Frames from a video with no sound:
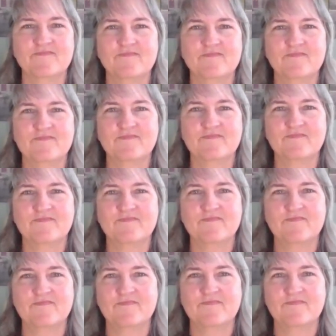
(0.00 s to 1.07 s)

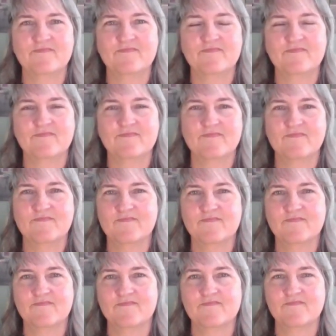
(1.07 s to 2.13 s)

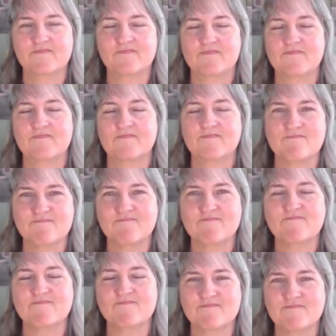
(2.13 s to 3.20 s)

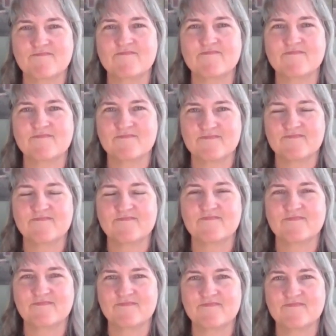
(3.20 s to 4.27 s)

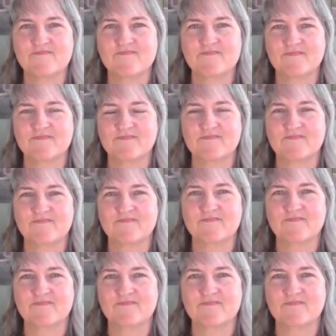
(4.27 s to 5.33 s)

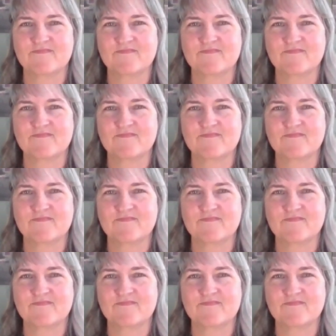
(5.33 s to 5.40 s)
No words are spoken by the person on screen.